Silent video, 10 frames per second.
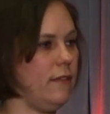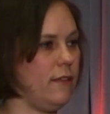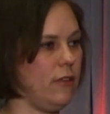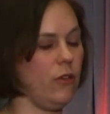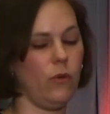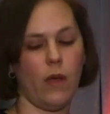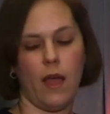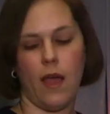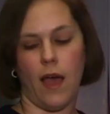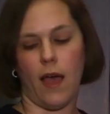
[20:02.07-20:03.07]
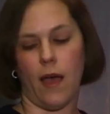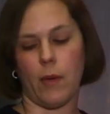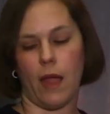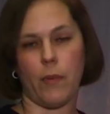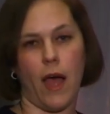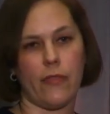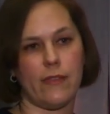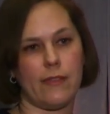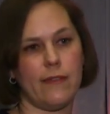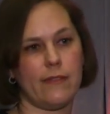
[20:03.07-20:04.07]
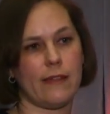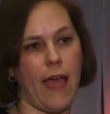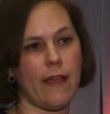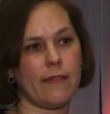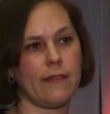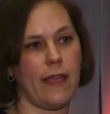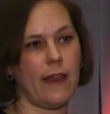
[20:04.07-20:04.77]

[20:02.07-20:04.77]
to hypothesis test